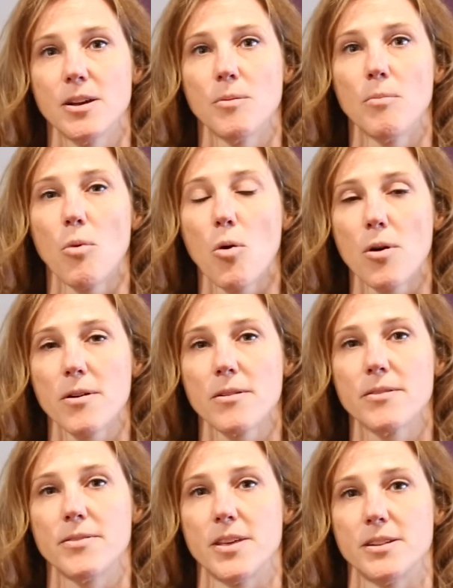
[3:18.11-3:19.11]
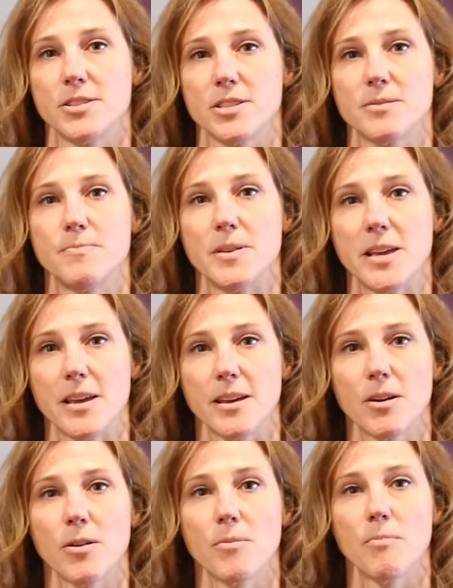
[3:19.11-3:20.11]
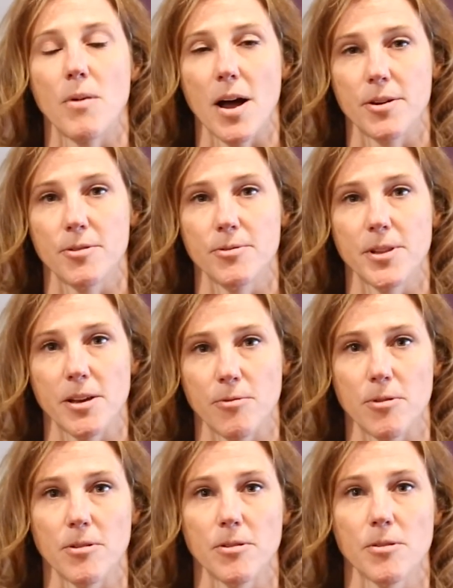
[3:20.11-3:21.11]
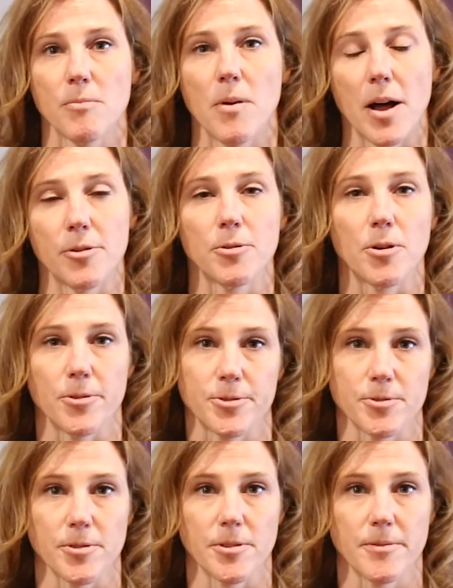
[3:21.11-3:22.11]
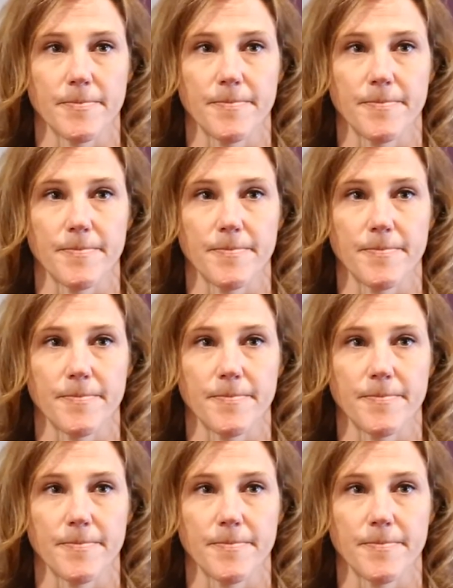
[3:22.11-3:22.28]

more than just being monolingual or monocultural.